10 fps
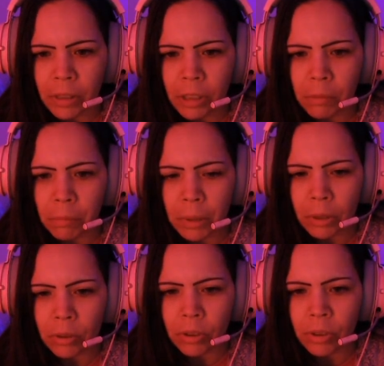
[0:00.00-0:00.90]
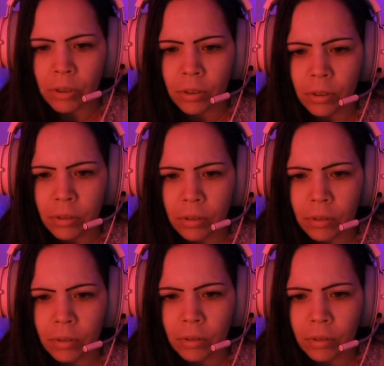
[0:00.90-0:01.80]
do you have any? Do y'all
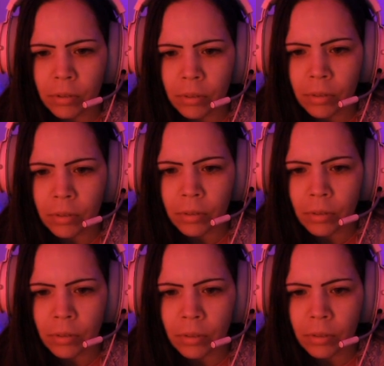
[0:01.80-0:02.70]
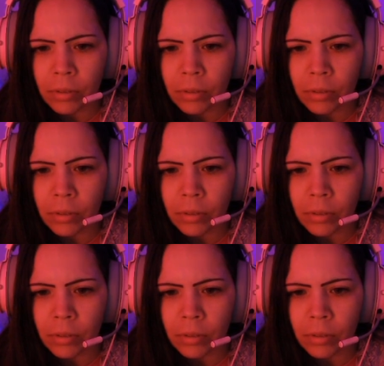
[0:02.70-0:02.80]
have any cats?